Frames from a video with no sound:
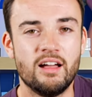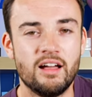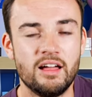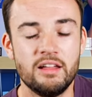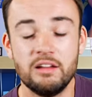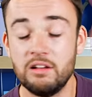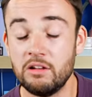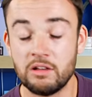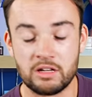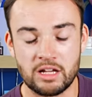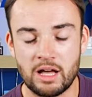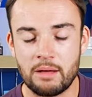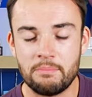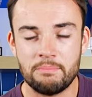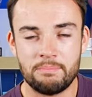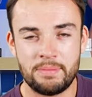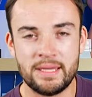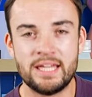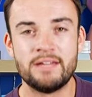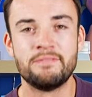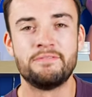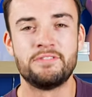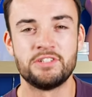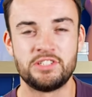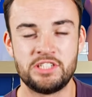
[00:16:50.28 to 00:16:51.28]
Look, I'm
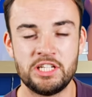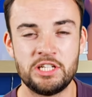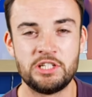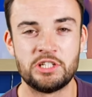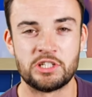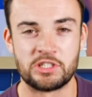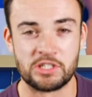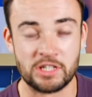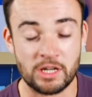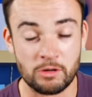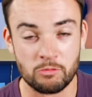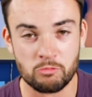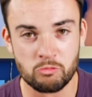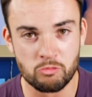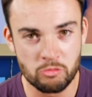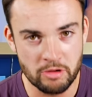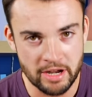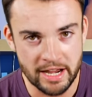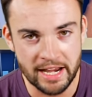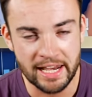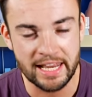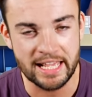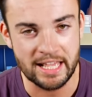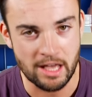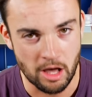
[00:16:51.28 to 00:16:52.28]
being facetious and I
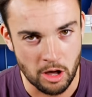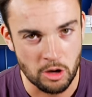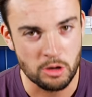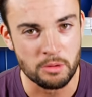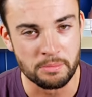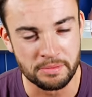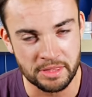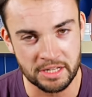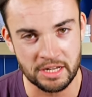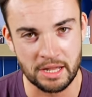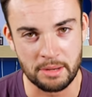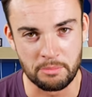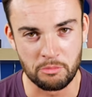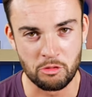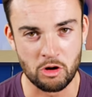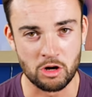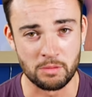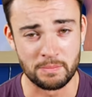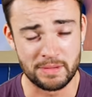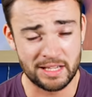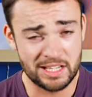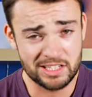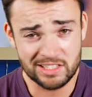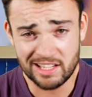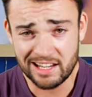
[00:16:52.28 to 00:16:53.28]
really hope that I'm wrong
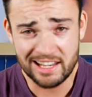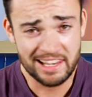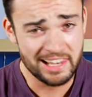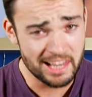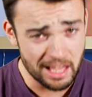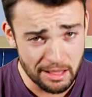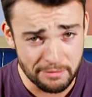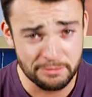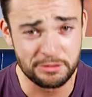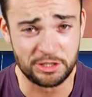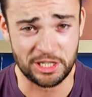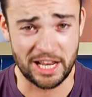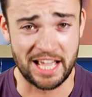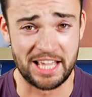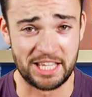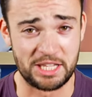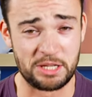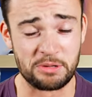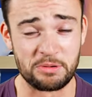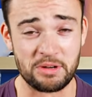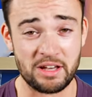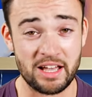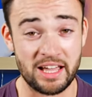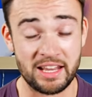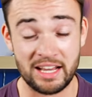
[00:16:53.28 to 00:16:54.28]
because I love
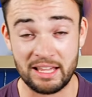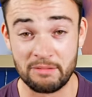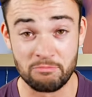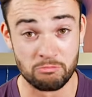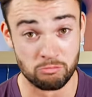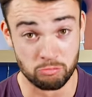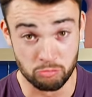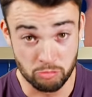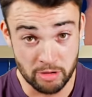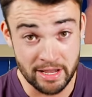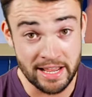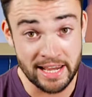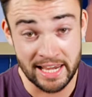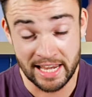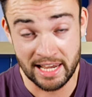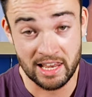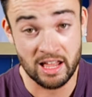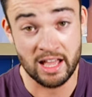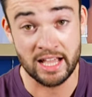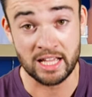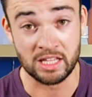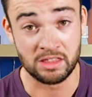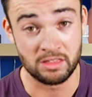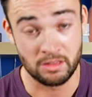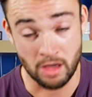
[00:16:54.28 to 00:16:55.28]
Jaguar and I really
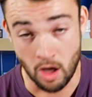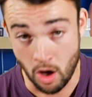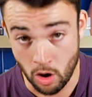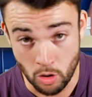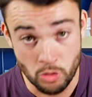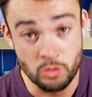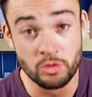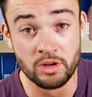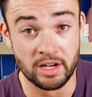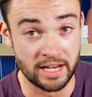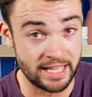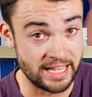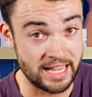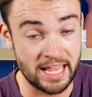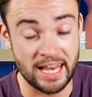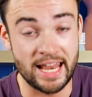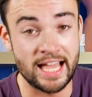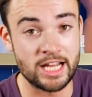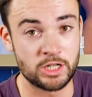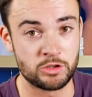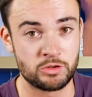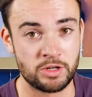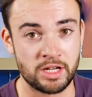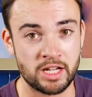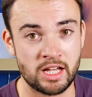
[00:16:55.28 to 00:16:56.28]
like the only
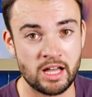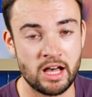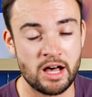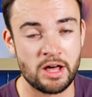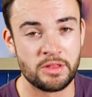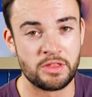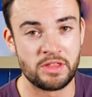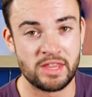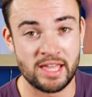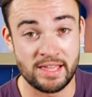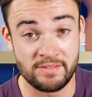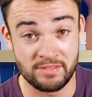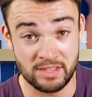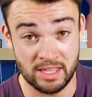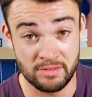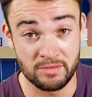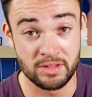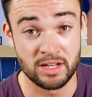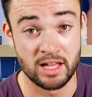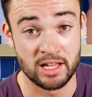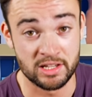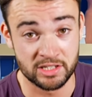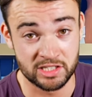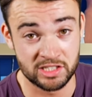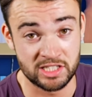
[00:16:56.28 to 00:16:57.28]
electric car that they've given
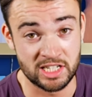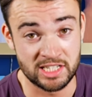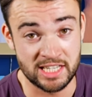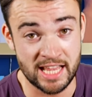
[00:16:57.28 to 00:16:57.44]
us to